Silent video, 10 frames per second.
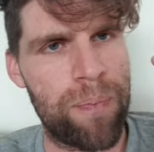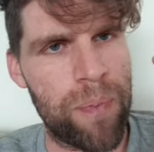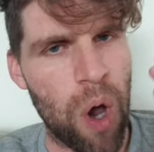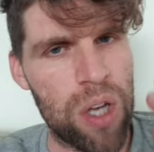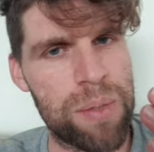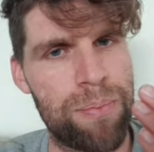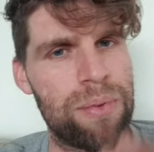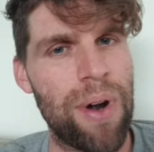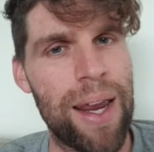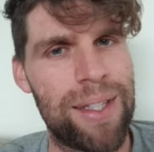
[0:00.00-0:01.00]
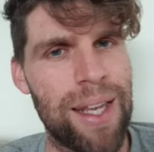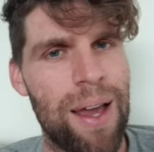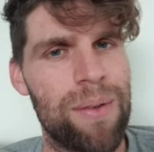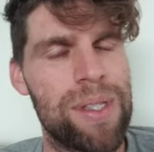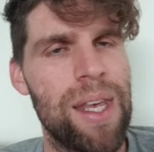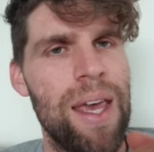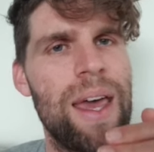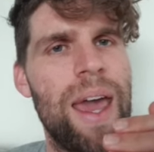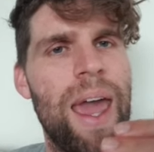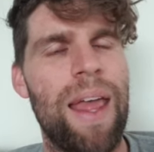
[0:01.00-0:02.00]
cost breakdowns
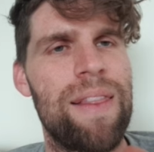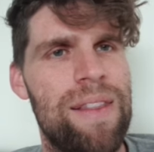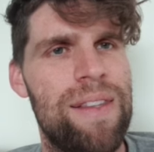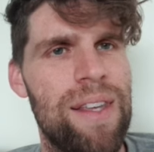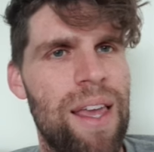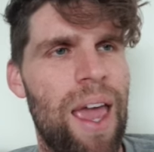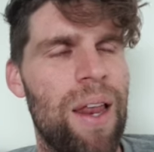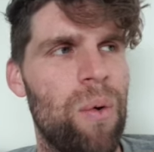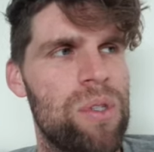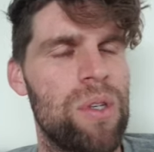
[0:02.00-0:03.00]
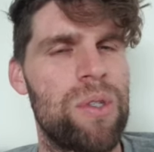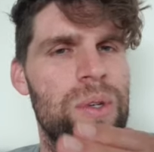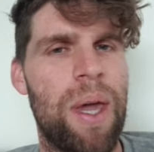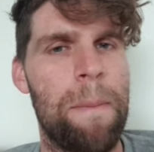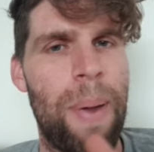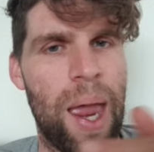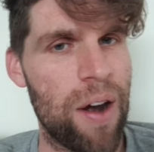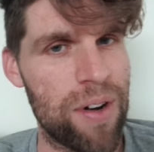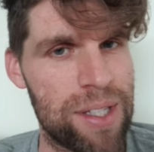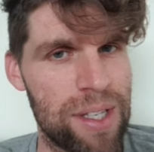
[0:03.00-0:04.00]
and also do
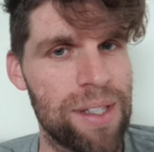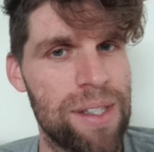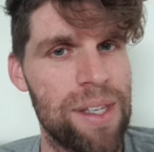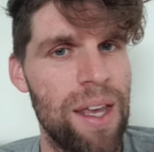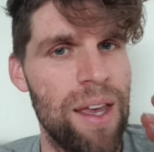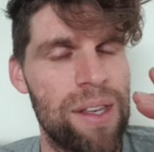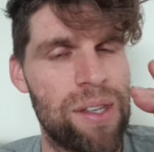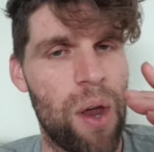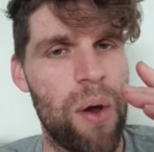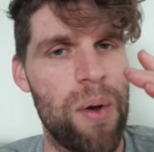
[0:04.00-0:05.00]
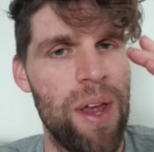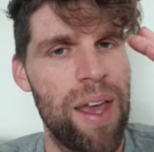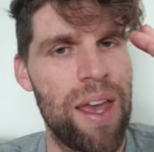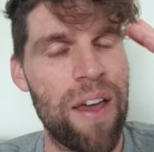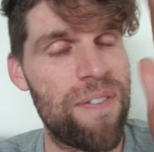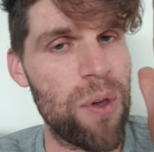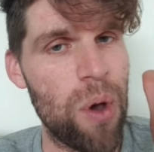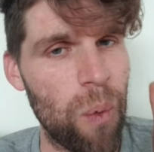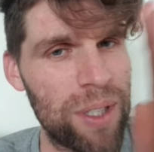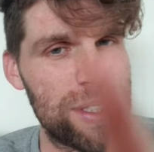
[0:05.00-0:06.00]
comparisons. So if you're
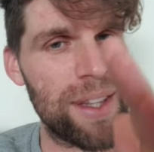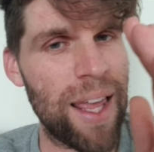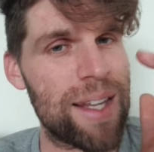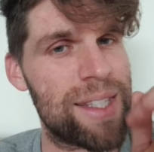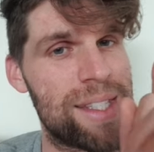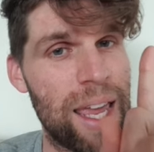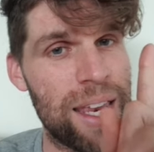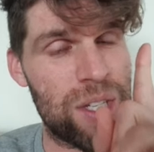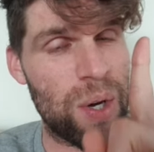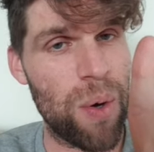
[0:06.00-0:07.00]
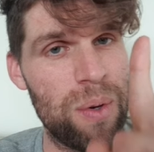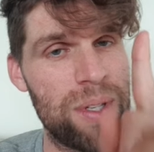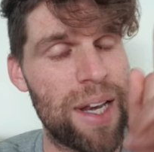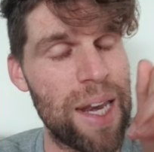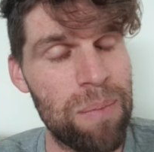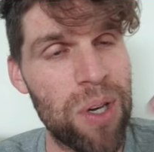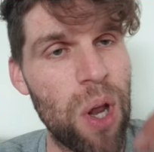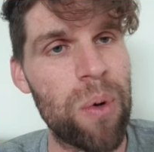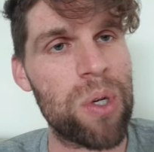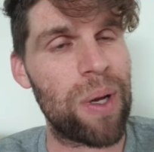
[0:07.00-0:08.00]
wanting that, stay tuned. Let me
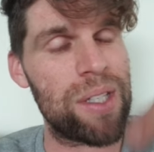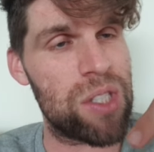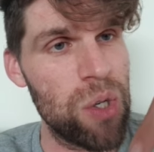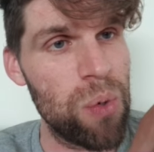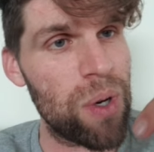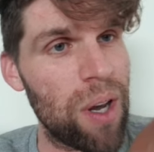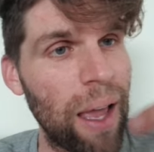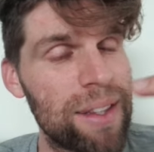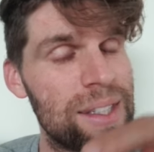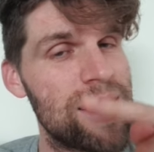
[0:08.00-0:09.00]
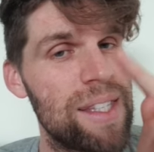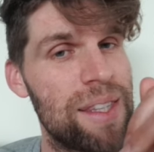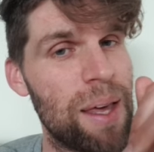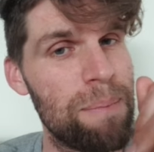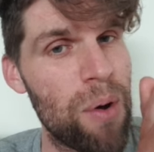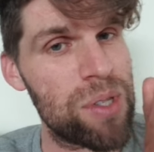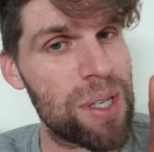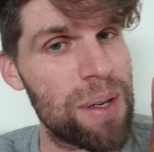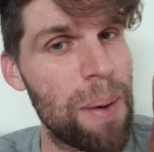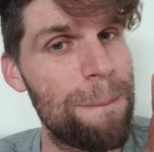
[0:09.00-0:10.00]
know which ones you would like to see the most
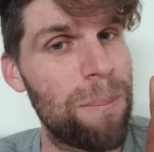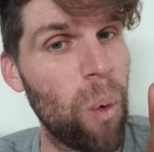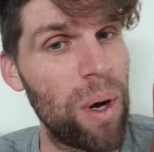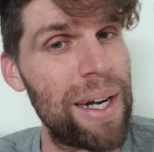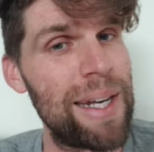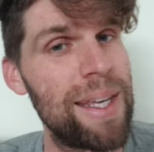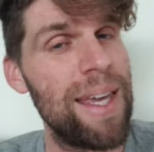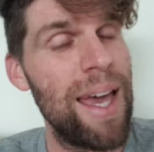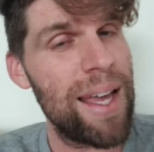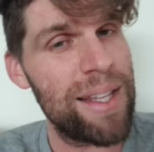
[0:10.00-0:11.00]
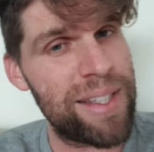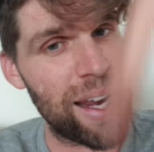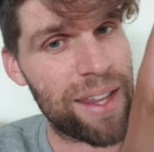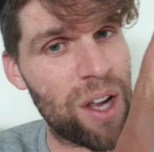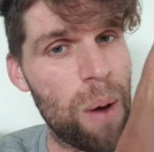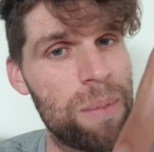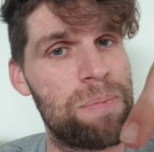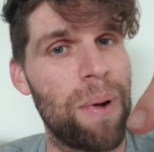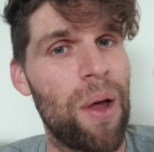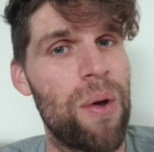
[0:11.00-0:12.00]
importantly down in the comments
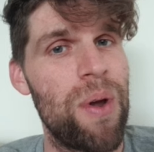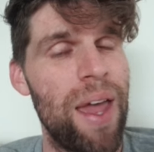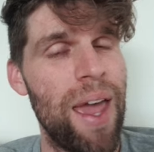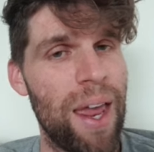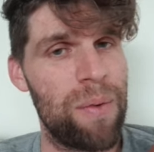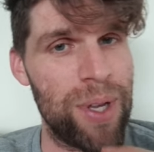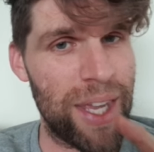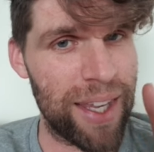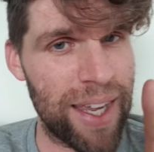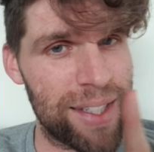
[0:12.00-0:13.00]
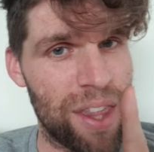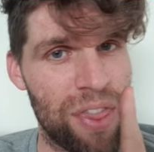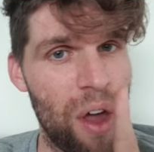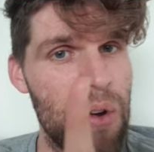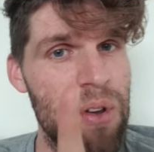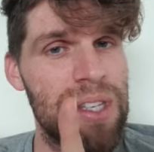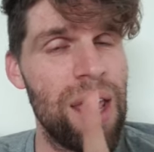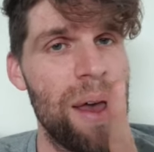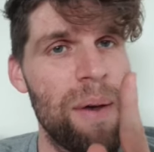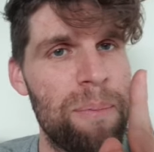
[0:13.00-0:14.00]
below, and we can get to those.
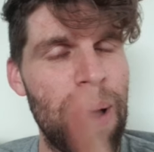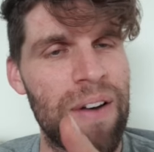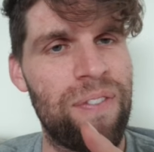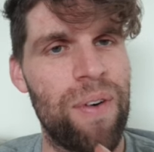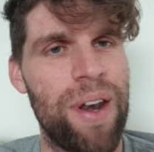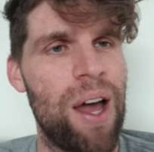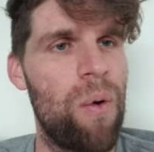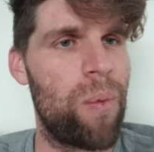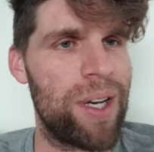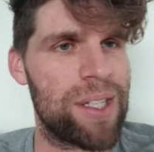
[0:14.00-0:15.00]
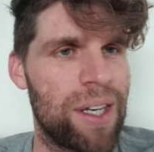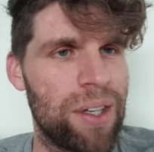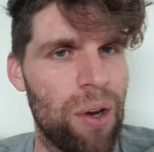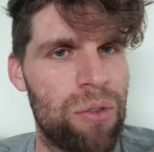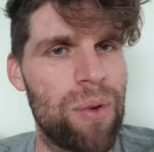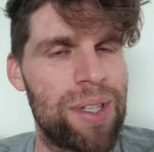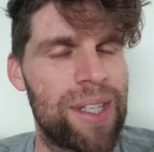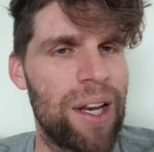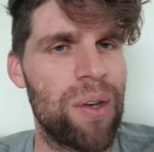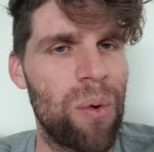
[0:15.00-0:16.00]
But for now, we're just going to go through and
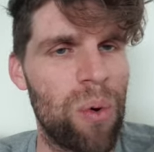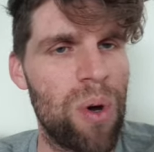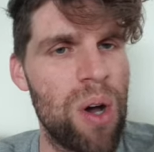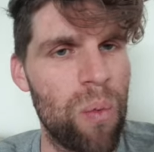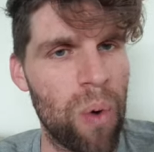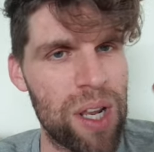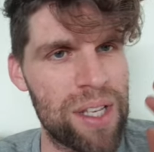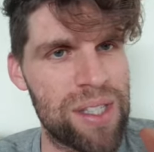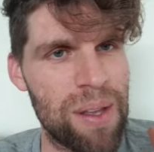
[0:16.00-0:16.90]
tell you all what is